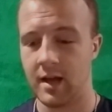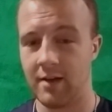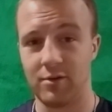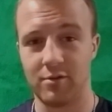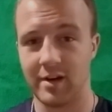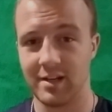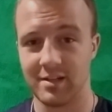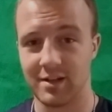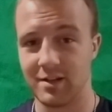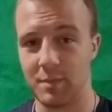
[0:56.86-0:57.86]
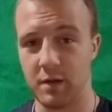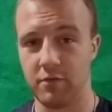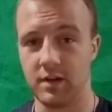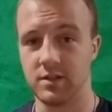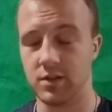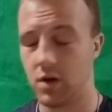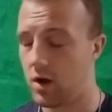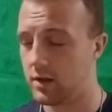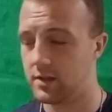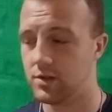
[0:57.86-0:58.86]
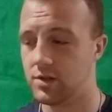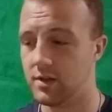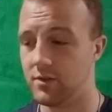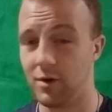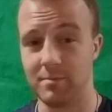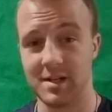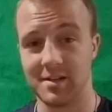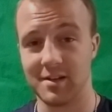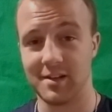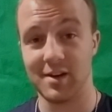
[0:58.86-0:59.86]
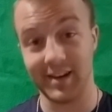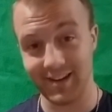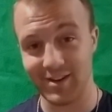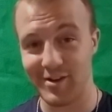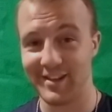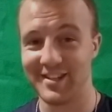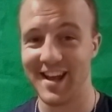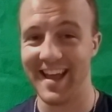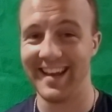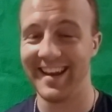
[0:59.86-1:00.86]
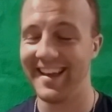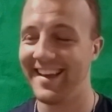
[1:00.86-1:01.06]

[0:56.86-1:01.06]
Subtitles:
I've already started to make friends in college, even though I'm technically not in college yet.